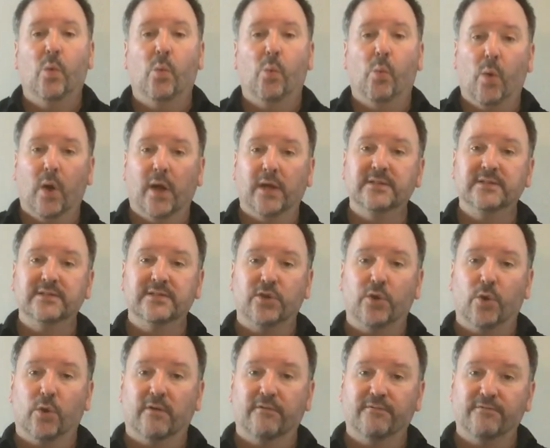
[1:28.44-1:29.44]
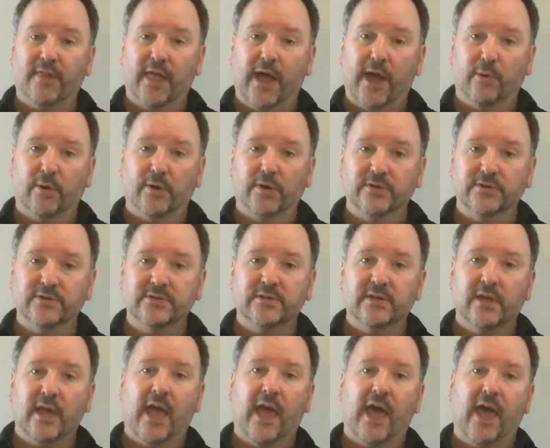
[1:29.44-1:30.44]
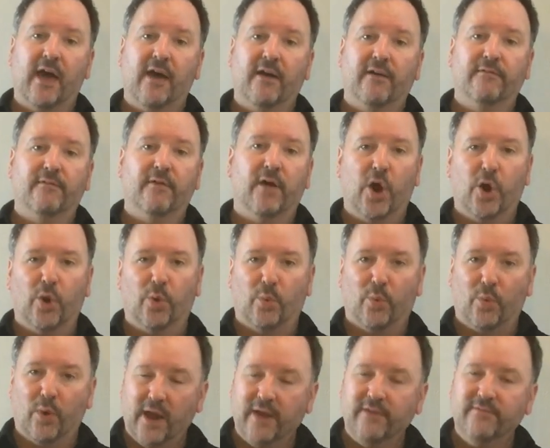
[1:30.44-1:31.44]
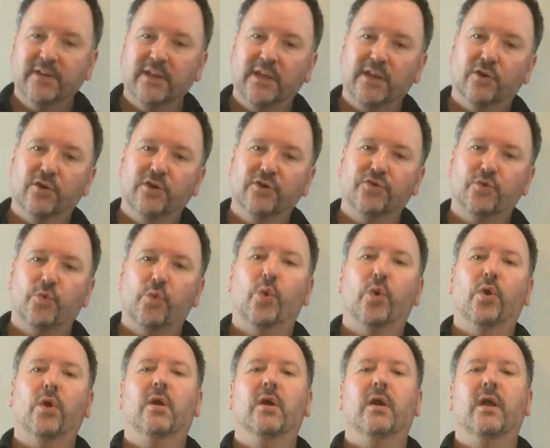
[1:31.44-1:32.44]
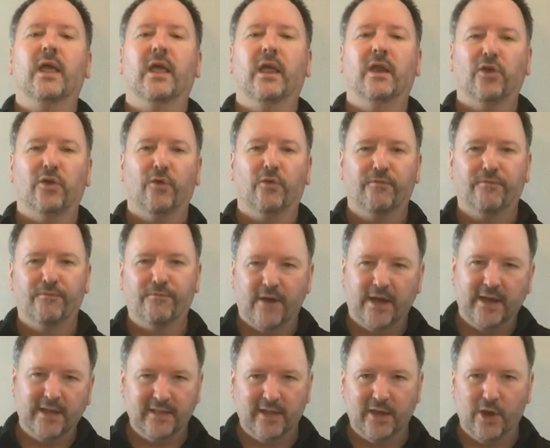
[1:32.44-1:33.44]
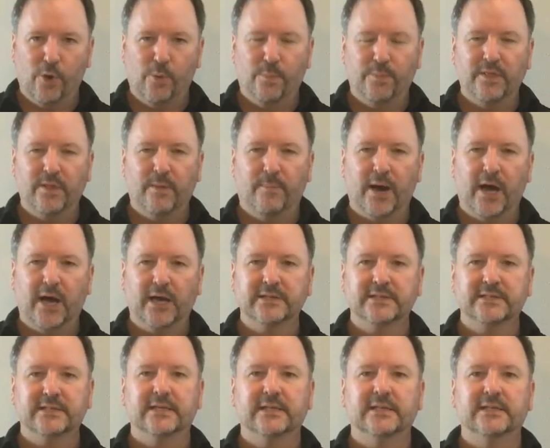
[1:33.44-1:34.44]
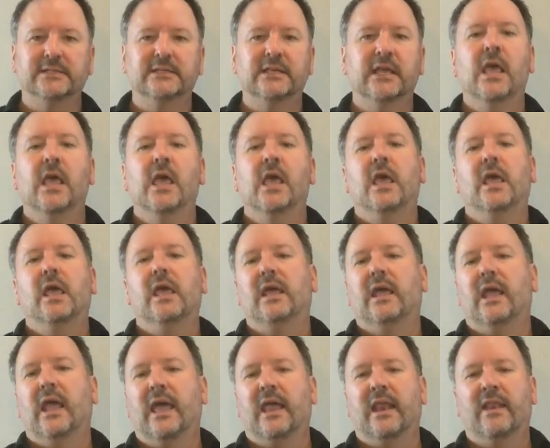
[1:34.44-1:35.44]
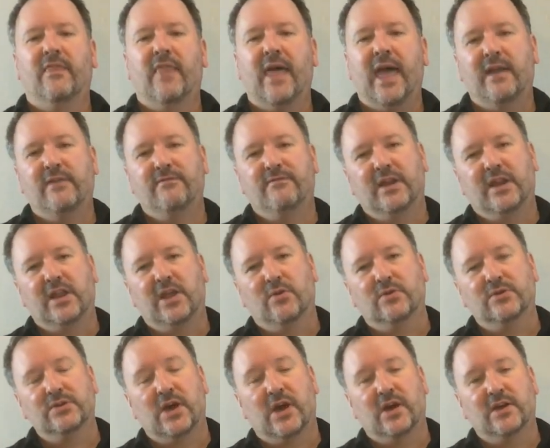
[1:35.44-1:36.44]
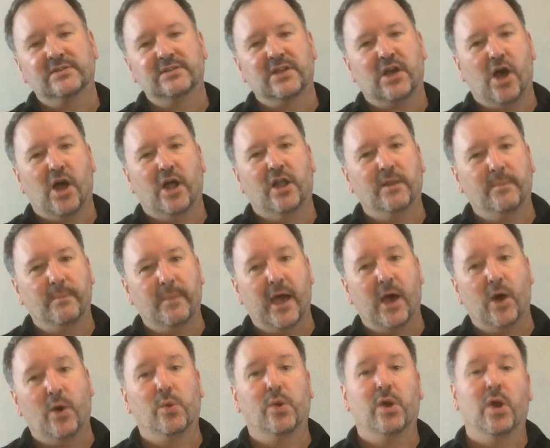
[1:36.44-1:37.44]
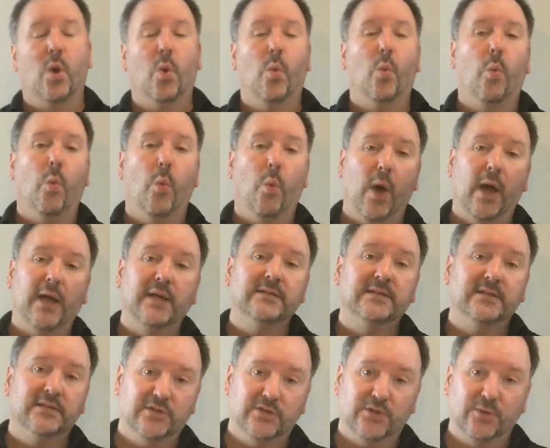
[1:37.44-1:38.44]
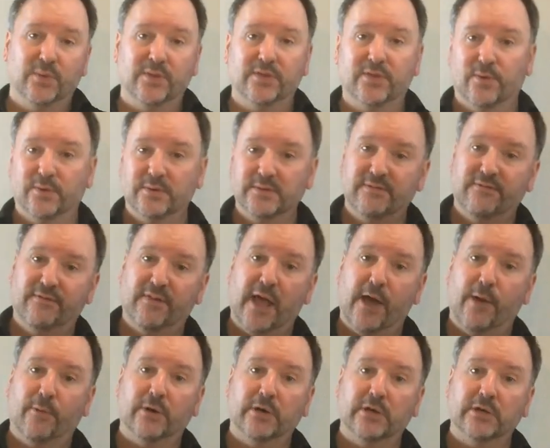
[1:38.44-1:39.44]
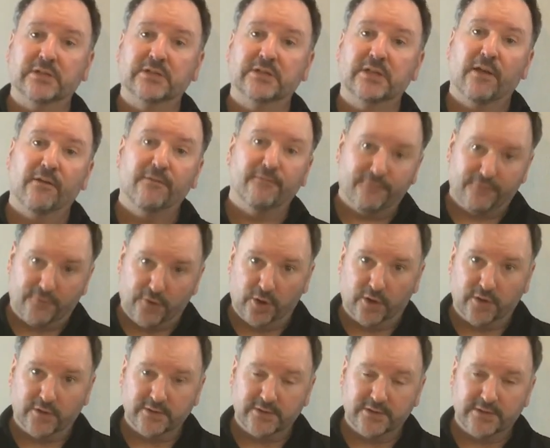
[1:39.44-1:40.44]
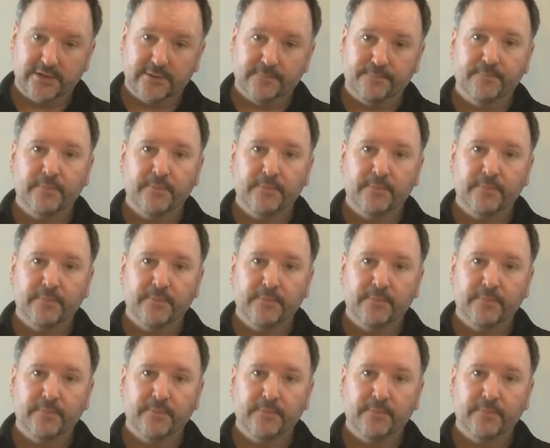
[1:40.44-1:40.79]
once your flowers have arrived at your door and you finally open the boxes. And that video talks all about what to do with those flowers first.